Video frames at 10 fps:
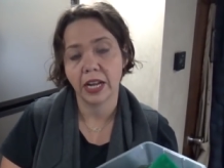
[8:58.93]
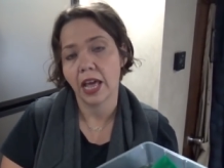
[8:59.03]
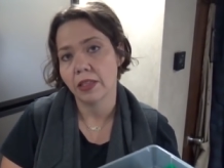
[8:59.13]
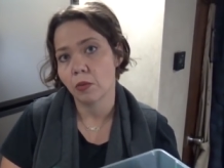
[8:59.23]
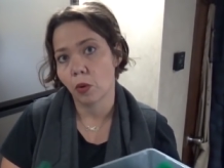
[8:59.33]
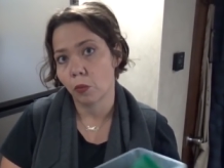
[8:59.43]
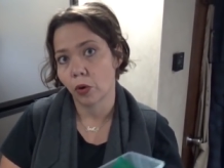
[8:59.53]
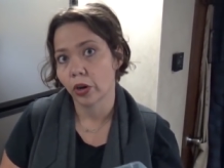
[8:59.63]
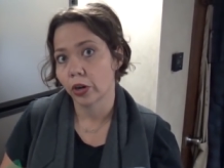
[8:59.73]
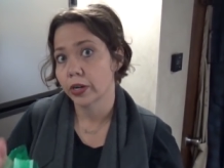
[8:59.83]
and then when
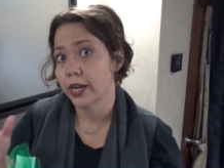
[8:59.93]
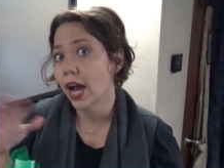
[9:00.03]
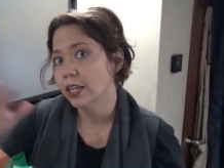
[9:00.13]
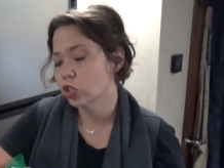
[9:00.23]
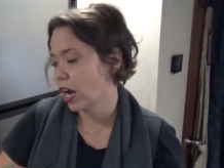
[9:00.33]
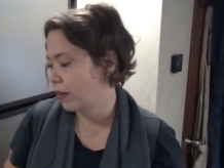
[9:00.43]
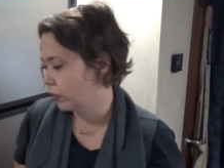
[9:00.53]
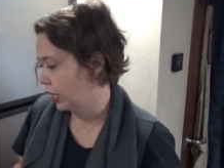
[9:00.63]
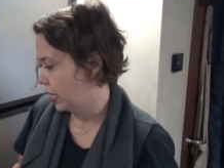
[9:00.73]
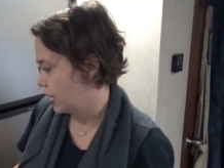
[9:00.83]
we're not
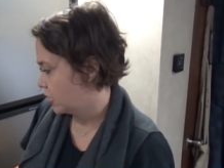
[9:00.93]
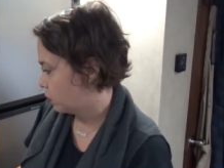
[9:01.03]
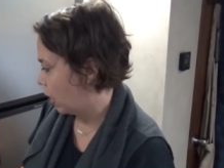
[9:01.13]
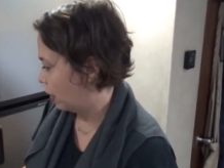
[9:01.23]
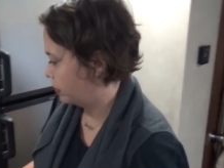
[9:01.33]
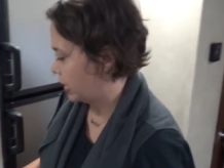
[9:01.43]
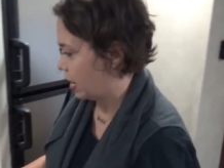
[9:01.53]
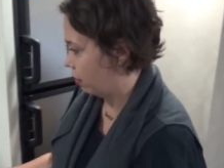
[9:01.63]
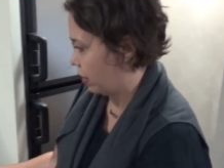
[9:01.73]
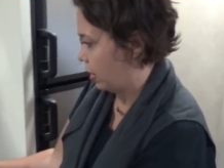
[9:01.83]
traveling, it's popped out